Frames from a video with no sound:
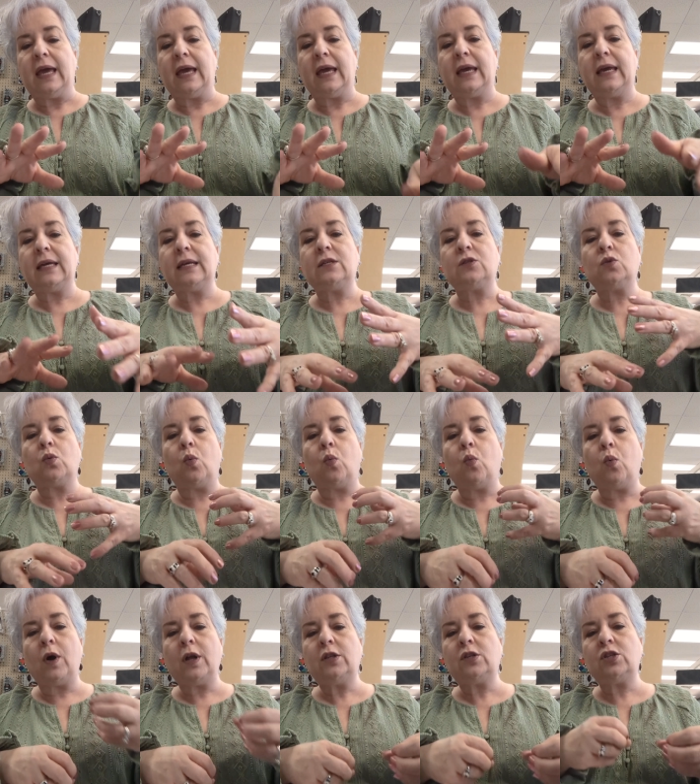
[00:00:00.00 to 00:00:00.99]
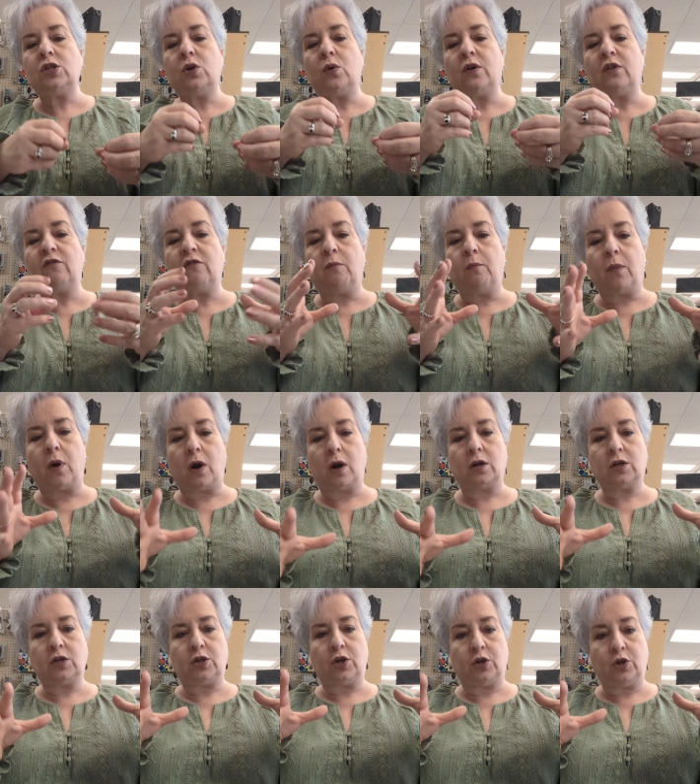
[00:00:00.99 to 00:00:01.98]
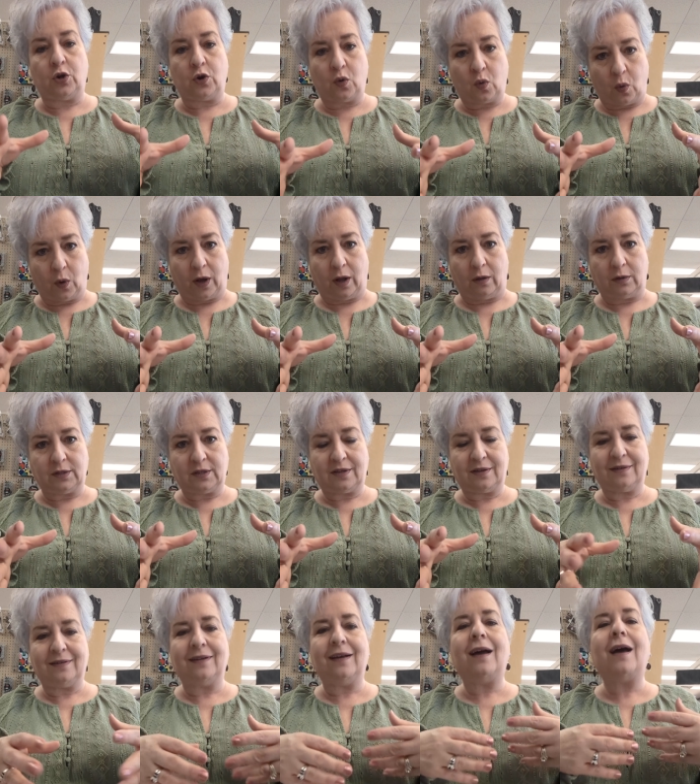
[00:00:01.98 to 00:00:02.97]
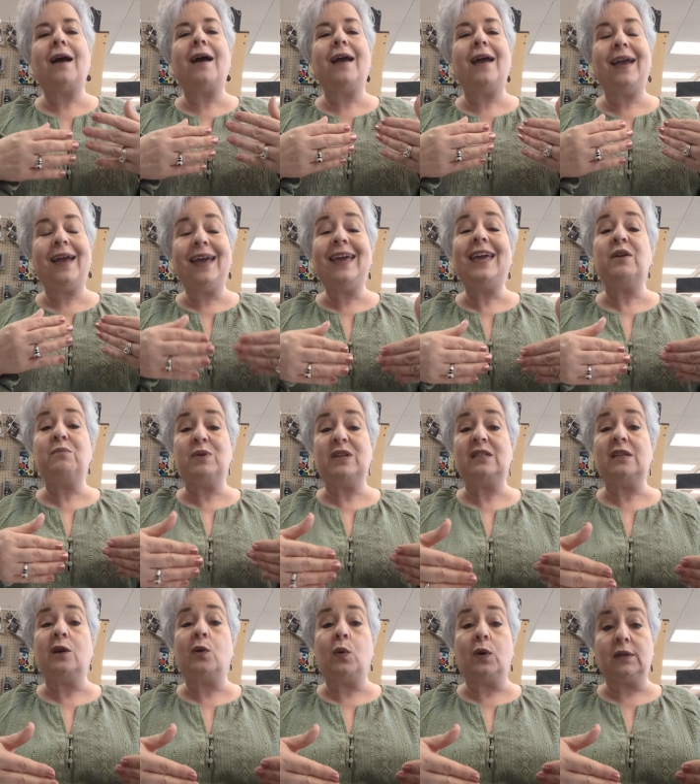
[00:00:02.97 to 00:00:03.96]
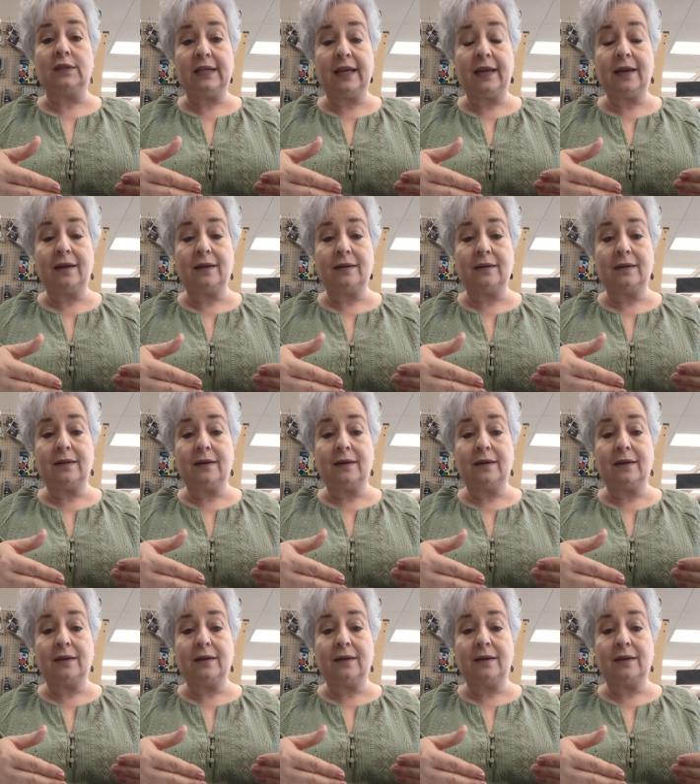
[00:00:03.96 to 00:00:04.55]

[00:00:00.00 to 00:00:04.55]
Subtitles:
is once you have marked your quilt, get busy quilting.